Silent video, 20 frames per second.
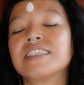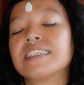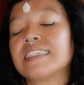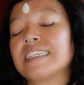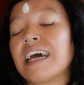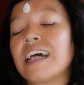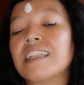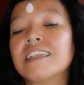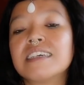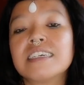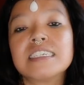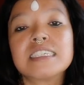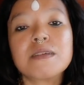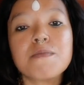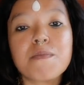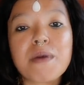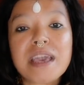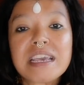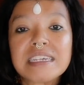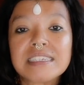Sally is
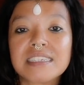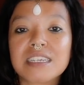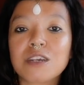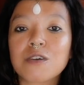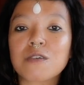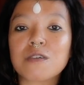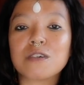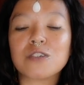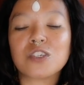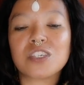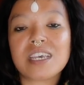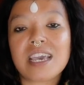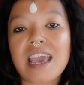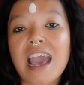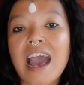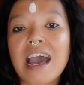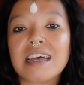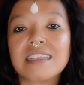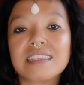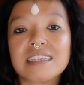amazing crochet
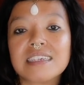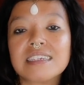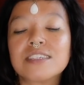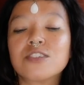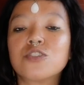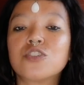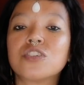artist.